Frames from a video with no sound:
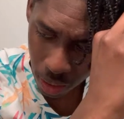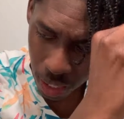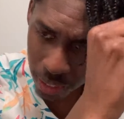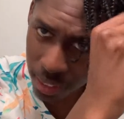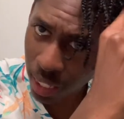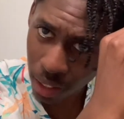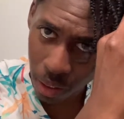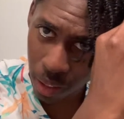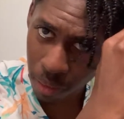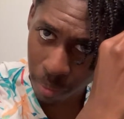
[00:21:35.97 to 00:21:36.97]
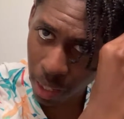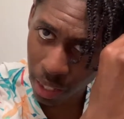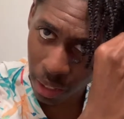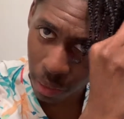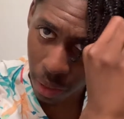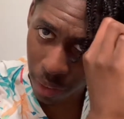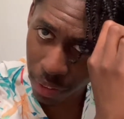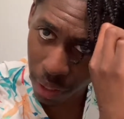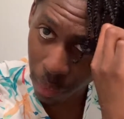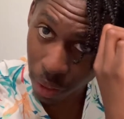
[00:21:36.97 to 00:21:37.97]
lifestyle or like my
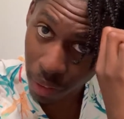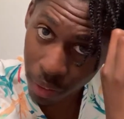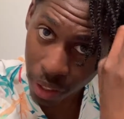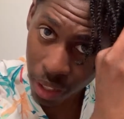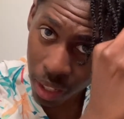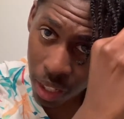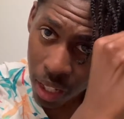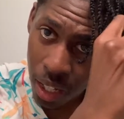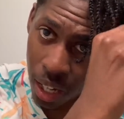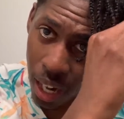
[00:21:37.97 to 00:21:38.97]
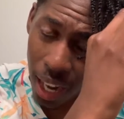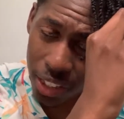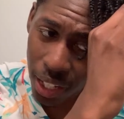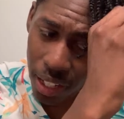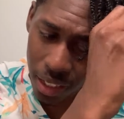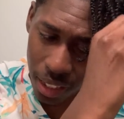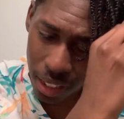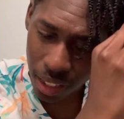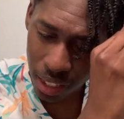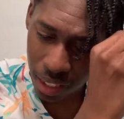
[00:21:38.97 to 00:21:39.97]
everyday whatever, I try to
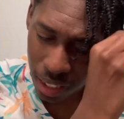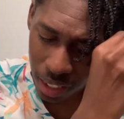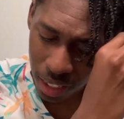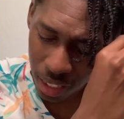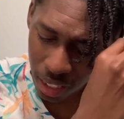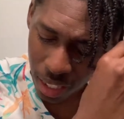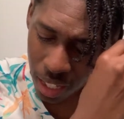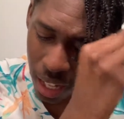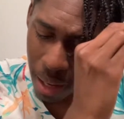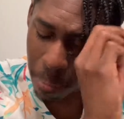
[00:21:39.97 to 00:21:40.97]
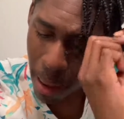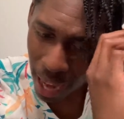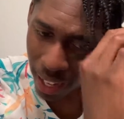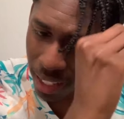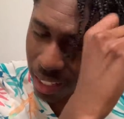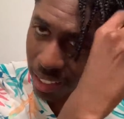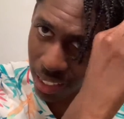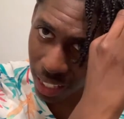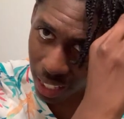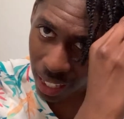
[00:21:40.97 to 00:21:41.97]
think like back in the
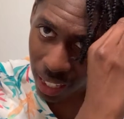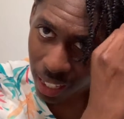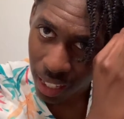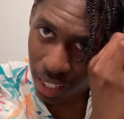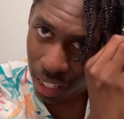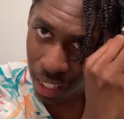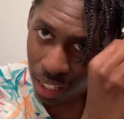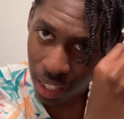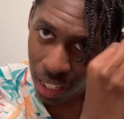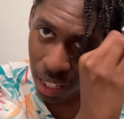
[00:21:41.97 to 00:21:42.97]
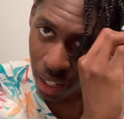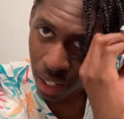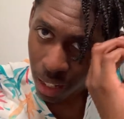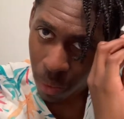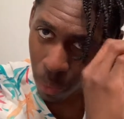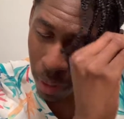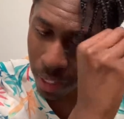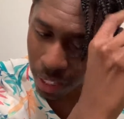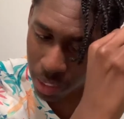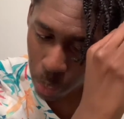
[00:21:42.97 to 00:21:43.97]
day when
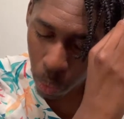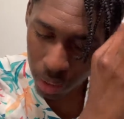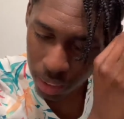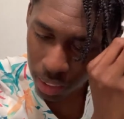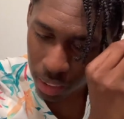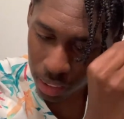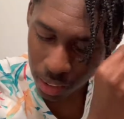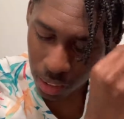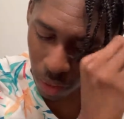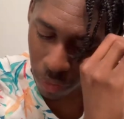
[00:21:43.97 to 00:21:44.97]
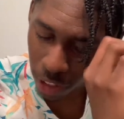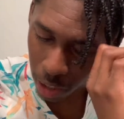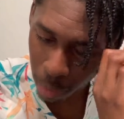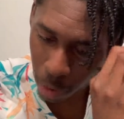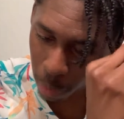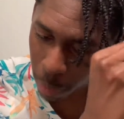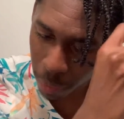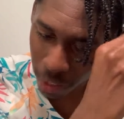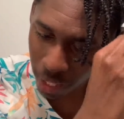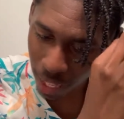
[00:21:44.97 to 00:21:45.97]
this wasn't available or
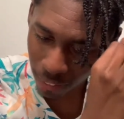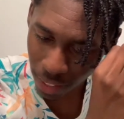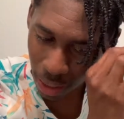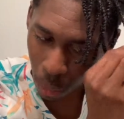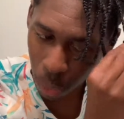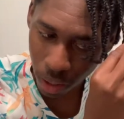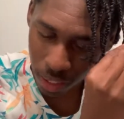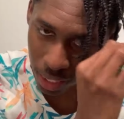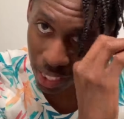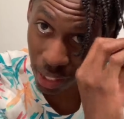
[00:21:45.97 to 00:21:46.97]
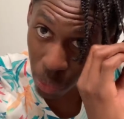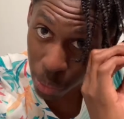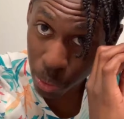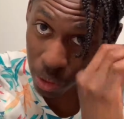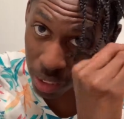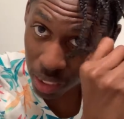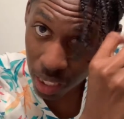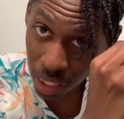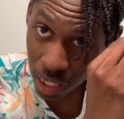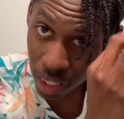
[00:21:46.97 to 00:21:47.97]
people didn't have that, what did they use,
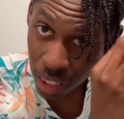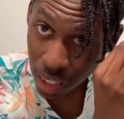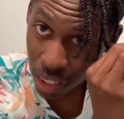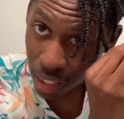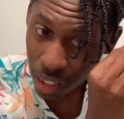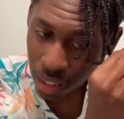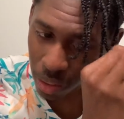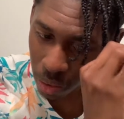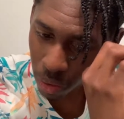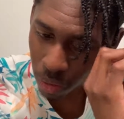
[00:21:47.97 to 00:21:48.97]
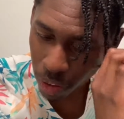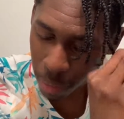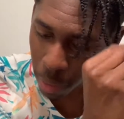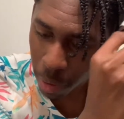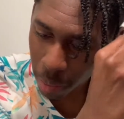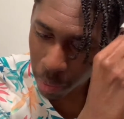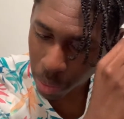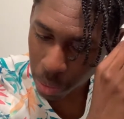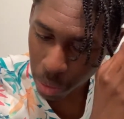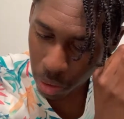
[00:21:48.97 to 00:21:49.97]
you know, for them to be able
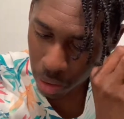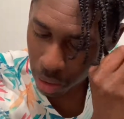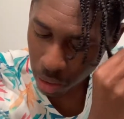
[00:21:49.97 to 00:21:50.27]
to